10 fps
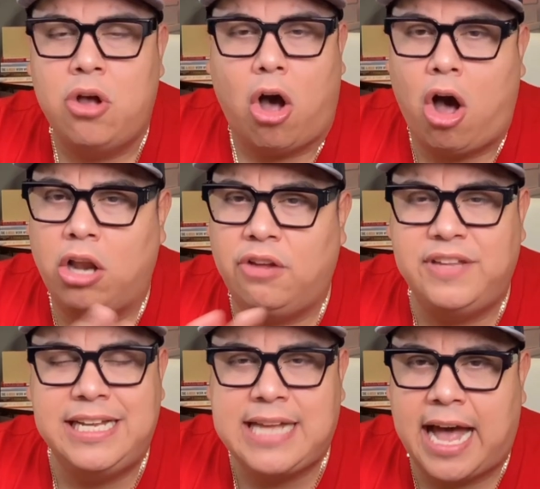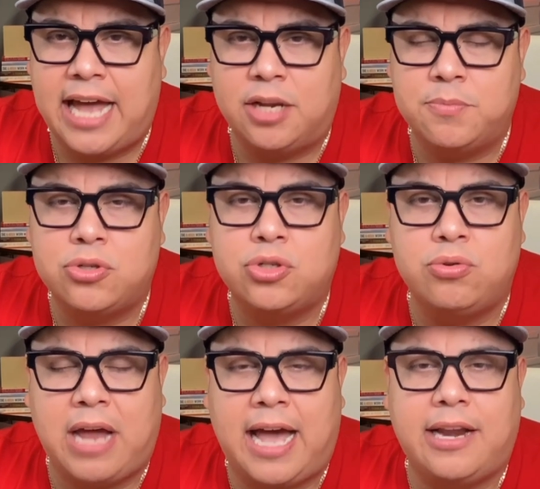All of these items do
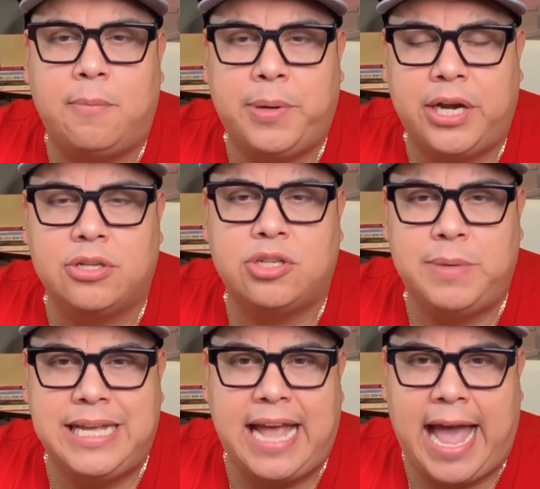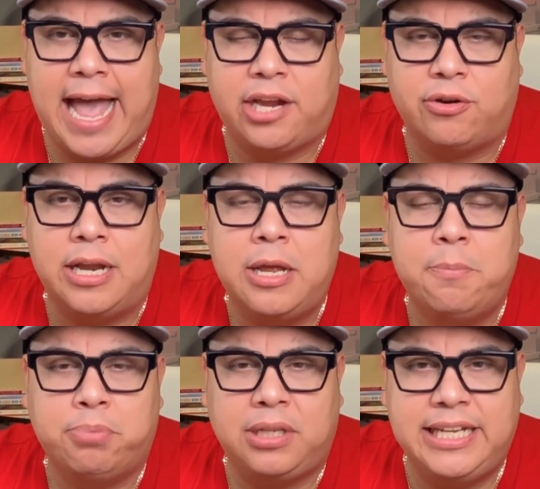not appear to be accurate.
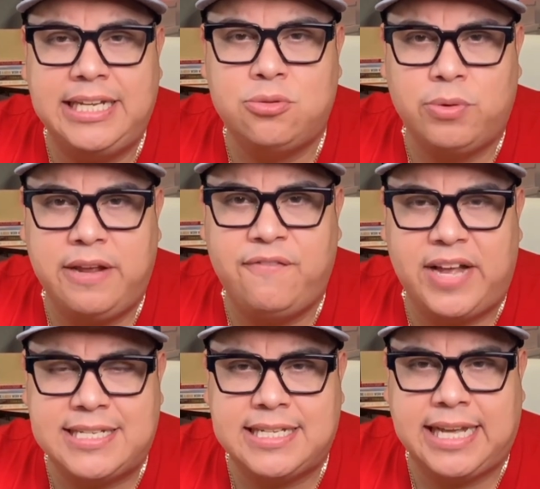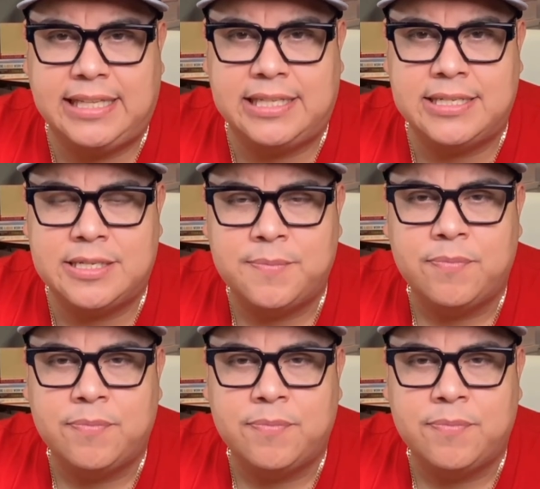Please reinvestigate this